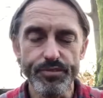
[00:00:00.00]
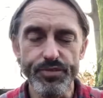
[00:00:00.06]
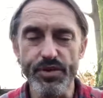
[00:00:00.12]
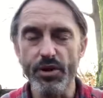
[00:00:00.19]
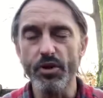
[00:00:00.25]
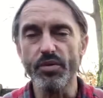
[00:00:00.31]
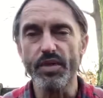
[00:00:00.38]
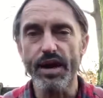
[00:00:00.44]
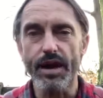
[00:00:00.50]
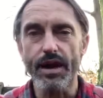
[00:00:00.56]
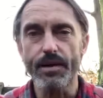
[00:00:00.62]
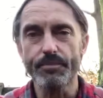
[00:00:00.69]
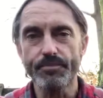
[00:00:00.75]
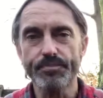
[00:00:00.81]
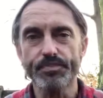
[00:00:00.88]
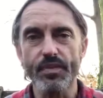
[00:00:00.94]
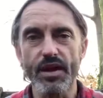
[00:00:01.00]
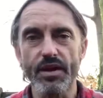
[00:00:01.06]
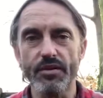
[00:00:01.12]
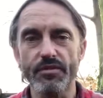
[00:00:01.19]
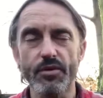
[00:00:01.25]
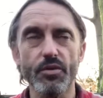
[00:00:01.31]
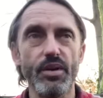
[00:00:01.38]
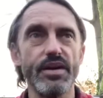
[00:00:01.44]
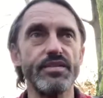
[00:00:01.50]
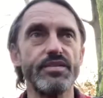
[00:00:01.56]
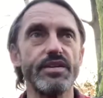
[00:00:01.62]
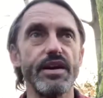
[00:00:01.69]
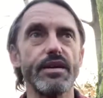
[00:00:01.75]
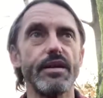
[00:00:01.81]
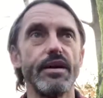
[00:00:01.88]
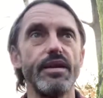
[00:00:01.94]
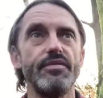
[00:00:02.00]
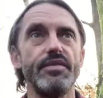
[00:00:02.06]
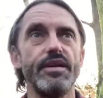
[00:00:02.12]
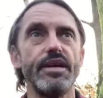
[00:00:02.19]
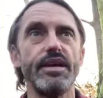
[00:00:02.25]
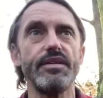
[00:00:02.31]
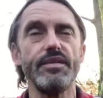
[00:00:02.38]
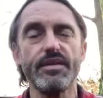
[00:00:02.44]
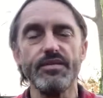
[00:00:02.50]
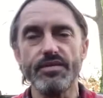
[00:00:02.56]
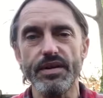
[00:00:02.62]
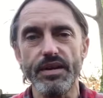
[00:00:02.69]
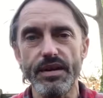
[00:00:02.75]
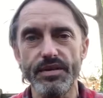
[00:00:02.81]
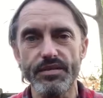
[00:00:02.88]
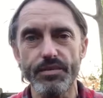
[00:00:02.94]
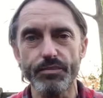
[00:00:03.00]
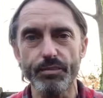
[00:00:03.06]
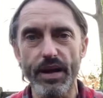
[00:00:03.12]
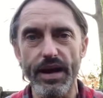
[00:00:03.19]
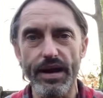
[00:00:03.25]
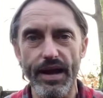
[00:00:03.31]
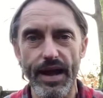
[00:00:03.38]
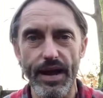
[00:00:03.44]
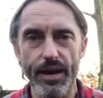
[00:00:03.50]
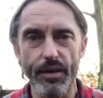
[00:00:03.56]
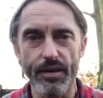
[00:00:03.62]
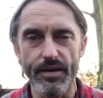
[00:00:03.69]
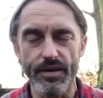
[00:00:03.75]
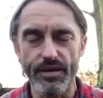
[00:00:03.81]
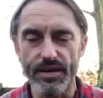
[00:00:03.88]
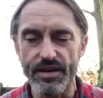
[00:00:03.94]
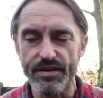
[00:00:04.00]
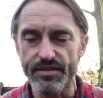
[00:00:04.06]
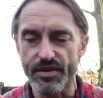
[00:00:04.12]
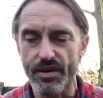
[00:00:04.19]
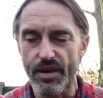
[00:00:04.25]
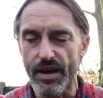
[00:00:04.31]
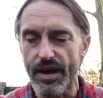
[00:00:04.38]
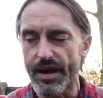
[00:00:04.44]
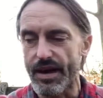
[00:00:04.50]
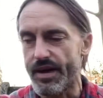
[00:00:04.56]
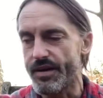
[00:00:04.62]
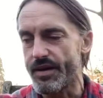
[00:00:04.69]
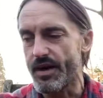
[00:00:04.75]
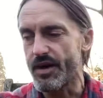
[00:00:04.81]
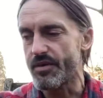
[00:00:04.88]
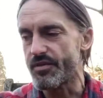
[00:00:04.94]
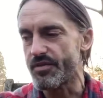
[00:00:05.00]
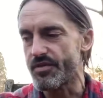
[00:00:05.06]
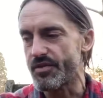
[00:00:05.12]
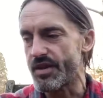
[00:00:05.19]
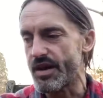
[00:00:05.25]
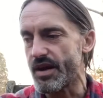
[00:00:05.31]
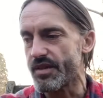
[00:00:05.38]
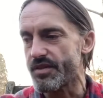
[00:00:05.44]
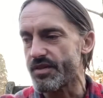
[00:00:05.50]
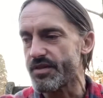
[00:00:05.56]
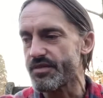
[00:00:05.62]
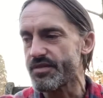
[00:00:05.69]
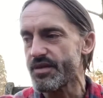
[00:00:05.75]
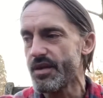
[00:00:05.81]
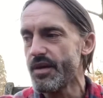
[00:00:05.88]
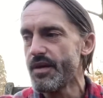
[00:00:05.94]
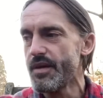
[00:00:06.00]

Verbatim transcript: do that and I've always said like if you need if you need to bail out and you need to kind of hand it over to the others,